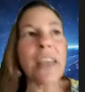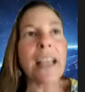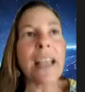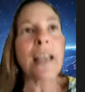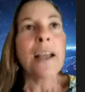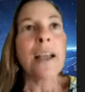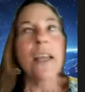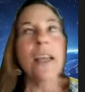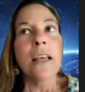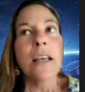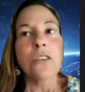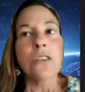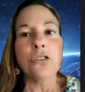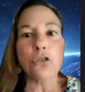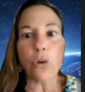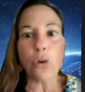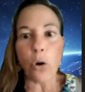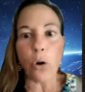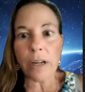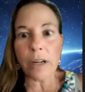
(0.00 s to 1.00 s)
like
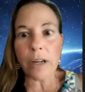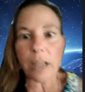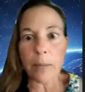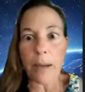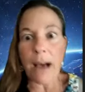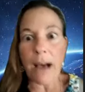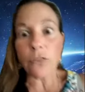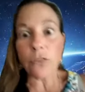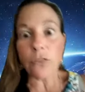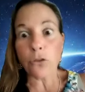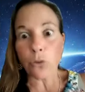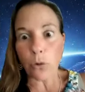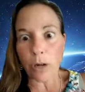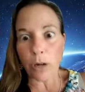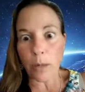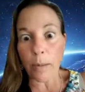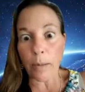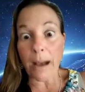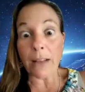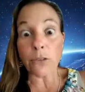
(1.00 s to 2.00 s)
story upon story
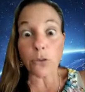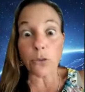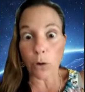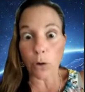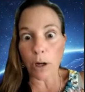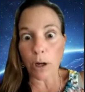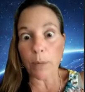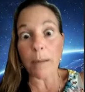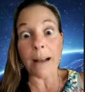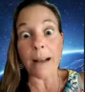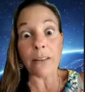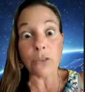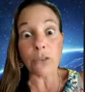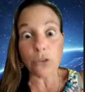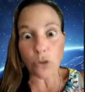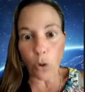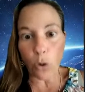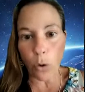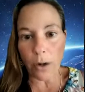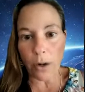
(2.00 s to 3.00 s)
upon story upon
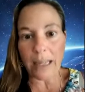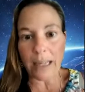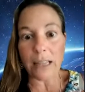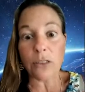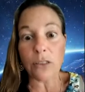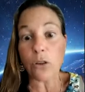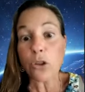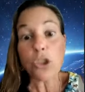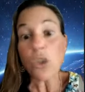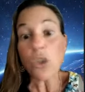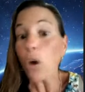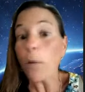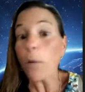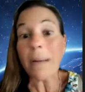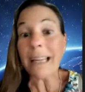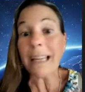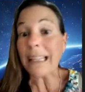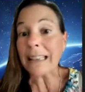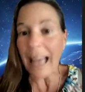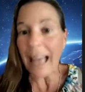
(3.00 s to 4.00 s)
story. There's so
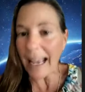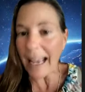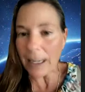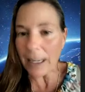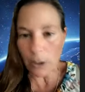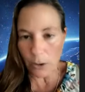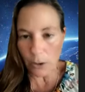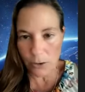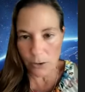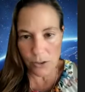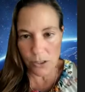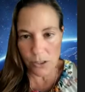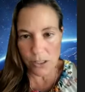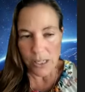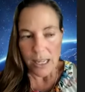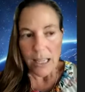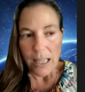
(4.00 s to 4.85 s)
many layers.